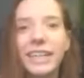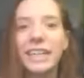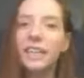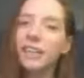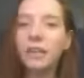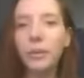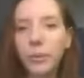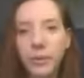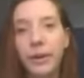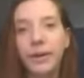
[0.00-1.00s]
In
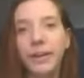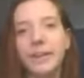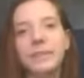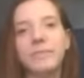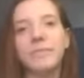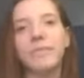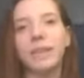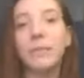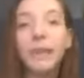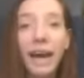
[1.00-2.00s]
school,
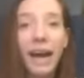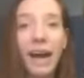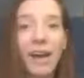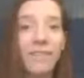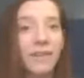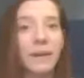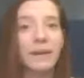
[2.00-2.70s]
we have